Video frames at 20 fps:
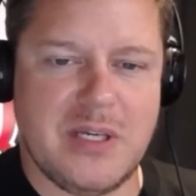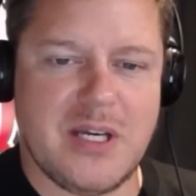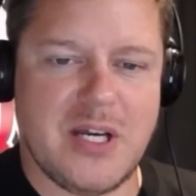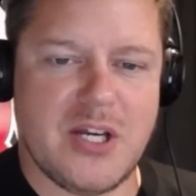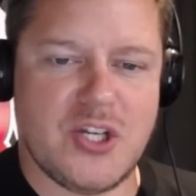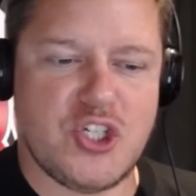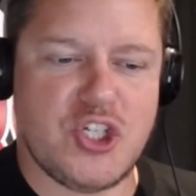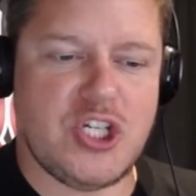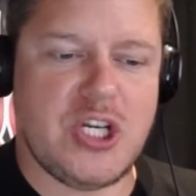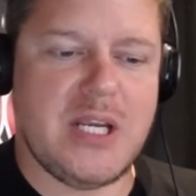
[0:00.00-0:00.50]

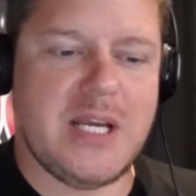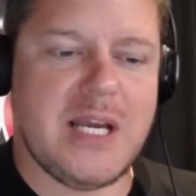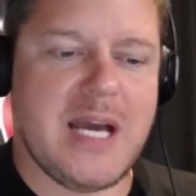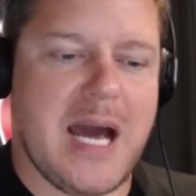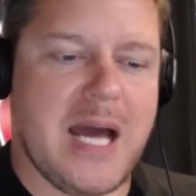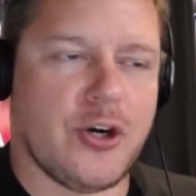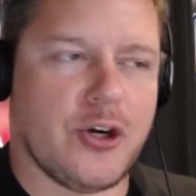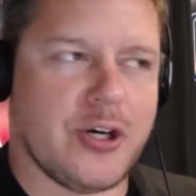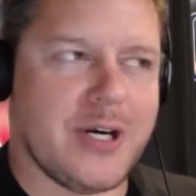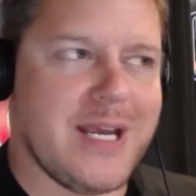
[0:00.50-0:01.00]
because she
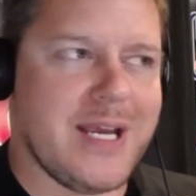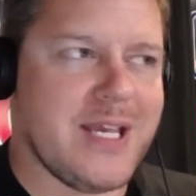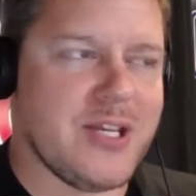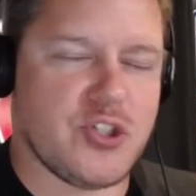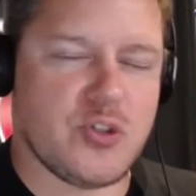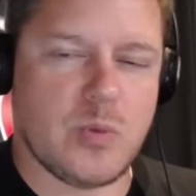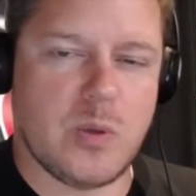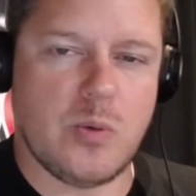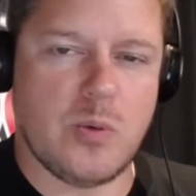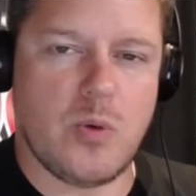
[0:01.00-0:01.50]
got her
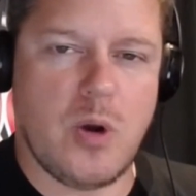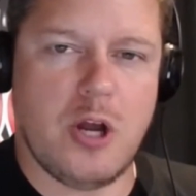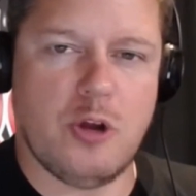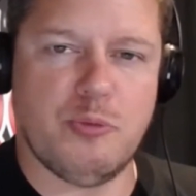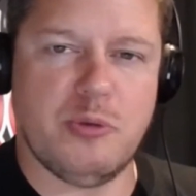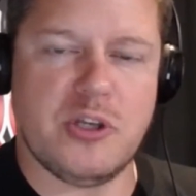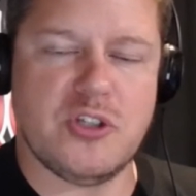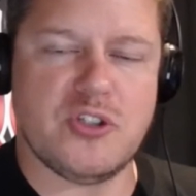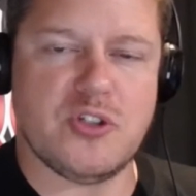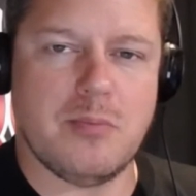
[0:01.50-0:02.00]
history
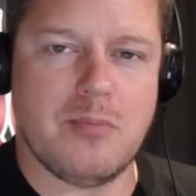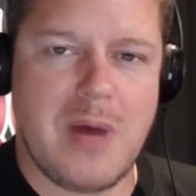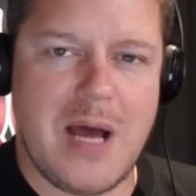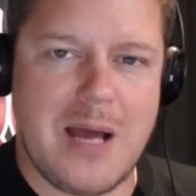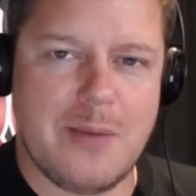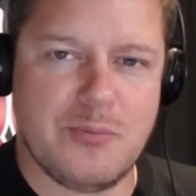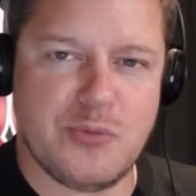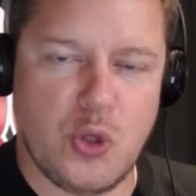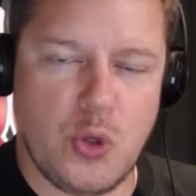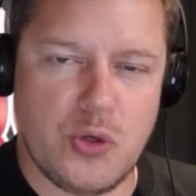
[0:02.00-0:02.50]
wrong because her
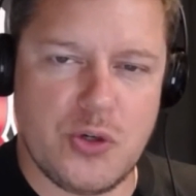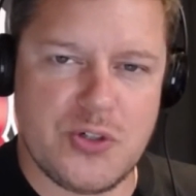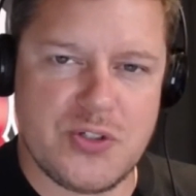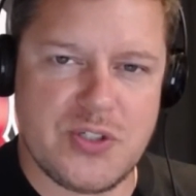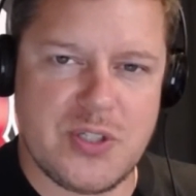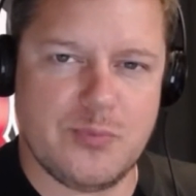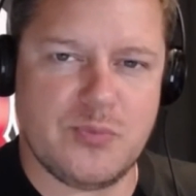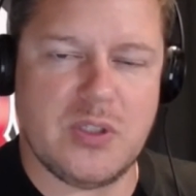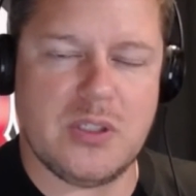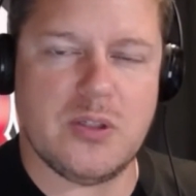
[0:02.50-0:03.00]
mom told her
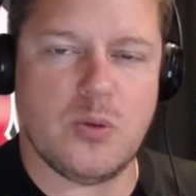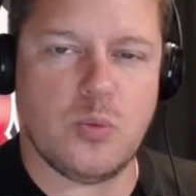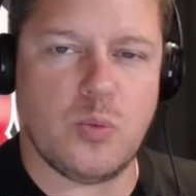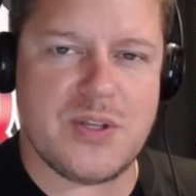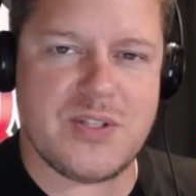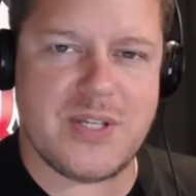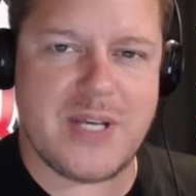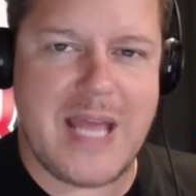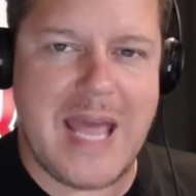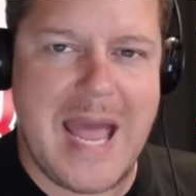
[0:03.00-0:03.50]
something that
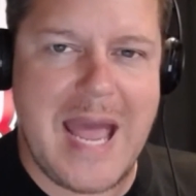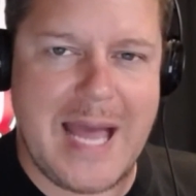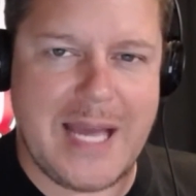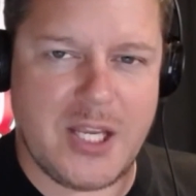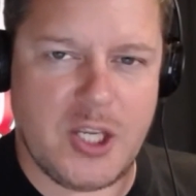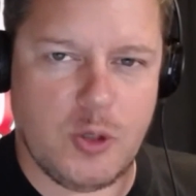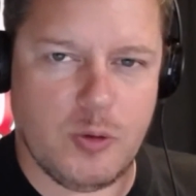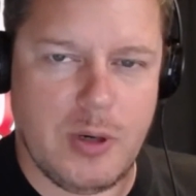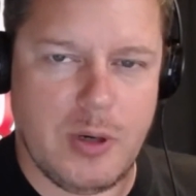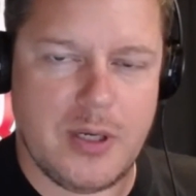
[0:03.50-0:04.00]
wasn't
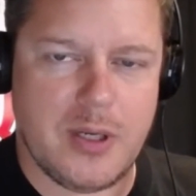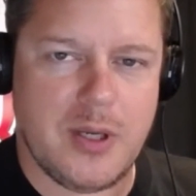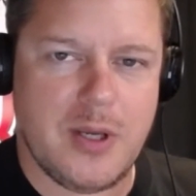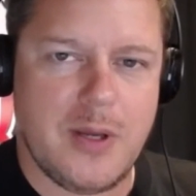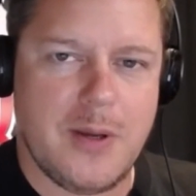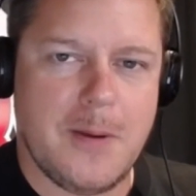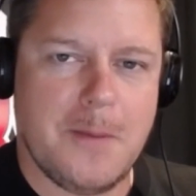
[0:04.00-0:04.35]
accurate.